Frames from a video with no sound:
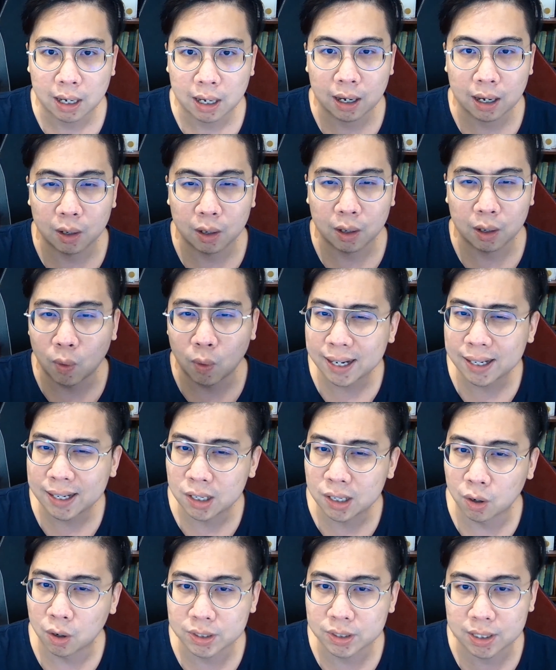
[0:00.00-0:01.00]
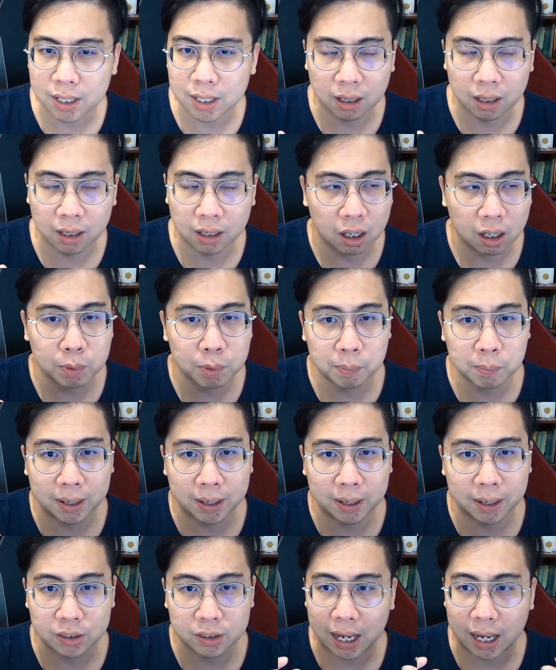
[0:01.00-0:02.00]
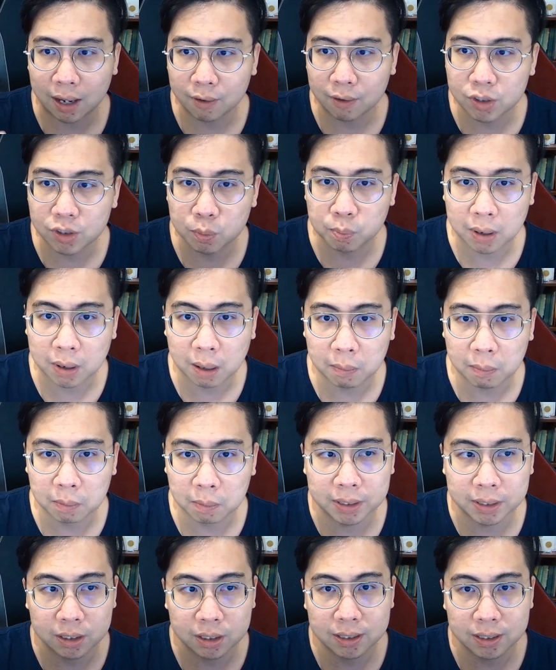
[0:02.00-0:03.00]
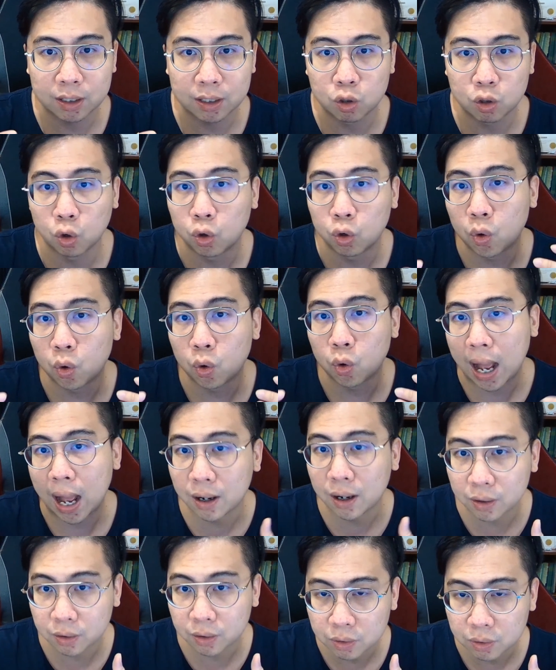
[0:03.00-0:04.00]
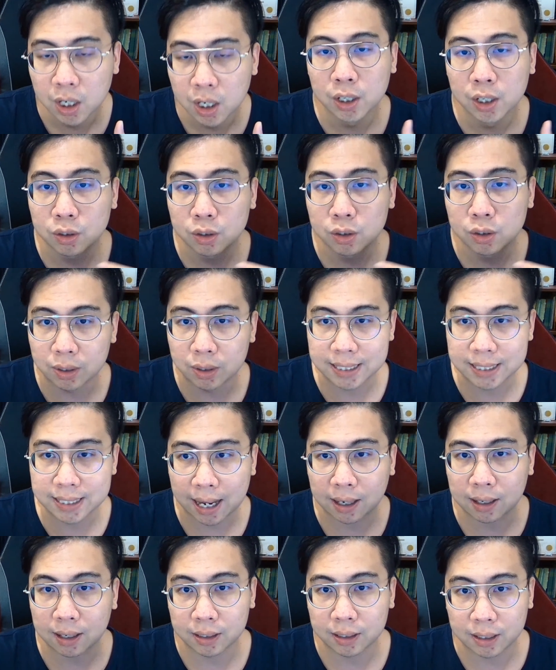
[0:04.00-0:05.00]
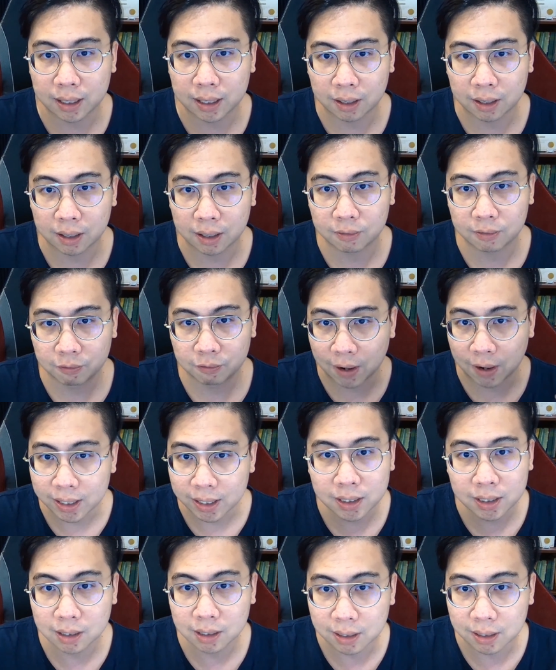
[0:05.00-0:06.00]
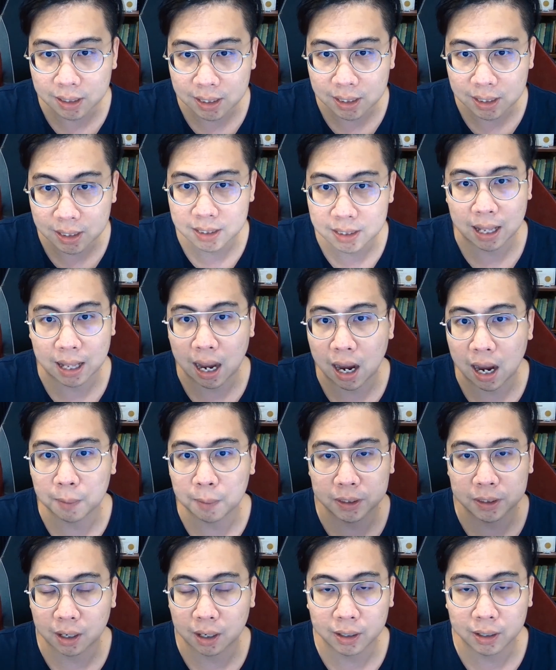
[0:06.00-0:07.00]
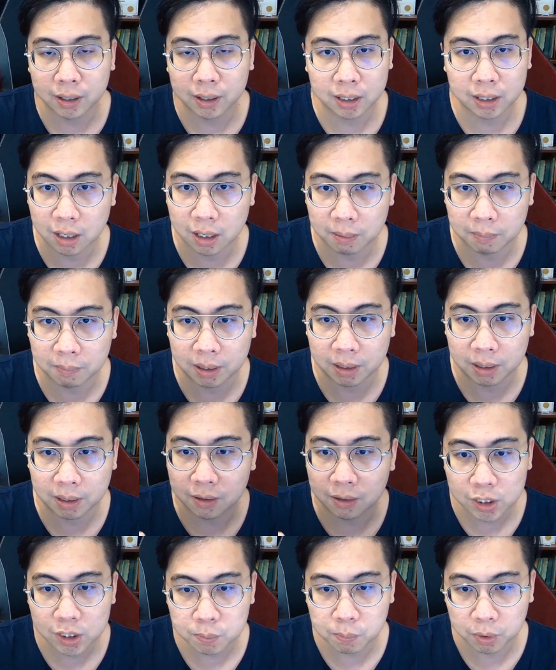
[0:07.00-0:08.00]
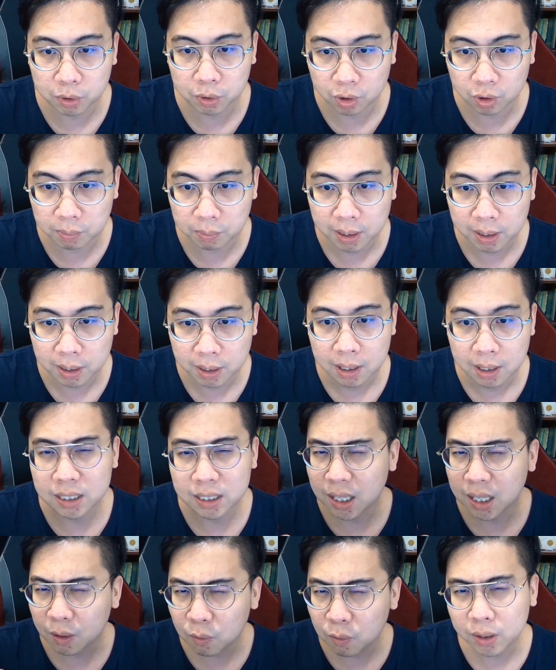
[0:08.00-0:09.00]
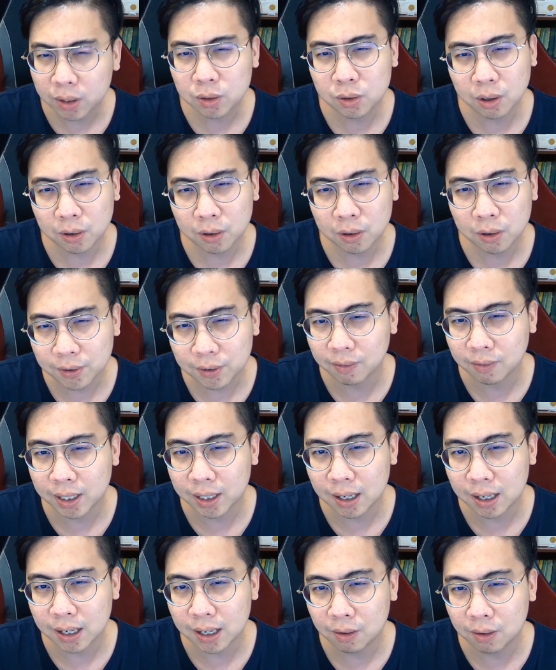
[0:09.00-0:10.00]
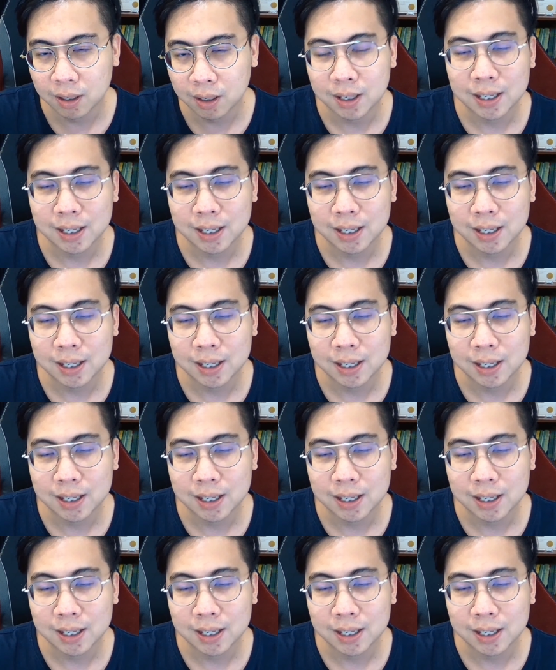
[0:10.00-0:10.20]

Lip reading: And what I know is that a lot of people actually have this problem because they don't know how to exactly finding the leads and hyper targeting them in a Facebook group. Is that what you're feeling right now?